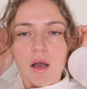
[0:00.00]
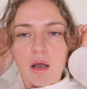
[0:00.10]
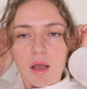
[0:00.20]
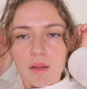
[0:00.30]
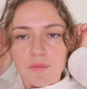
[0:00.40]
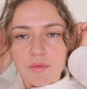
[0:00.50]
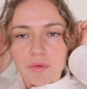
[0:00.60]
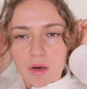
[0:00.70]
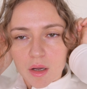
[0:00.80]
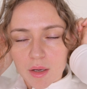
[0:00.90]
And
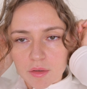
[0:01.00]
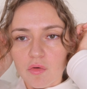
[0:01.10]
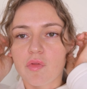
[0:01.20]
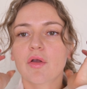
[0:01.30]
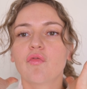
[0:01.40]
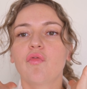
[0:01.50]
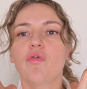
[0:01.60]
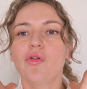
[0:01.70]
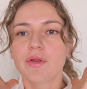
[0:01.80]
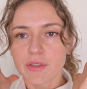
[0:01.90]
you're kind of like
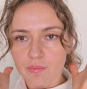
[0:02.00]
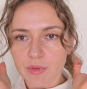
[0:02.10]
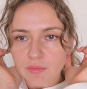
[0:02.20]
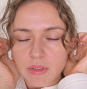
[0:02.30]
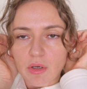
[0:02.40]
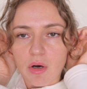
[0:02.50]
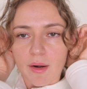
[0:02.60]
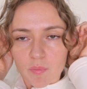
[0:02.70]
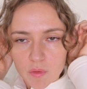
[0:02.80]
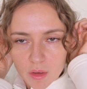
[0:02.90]
falling in between your arms.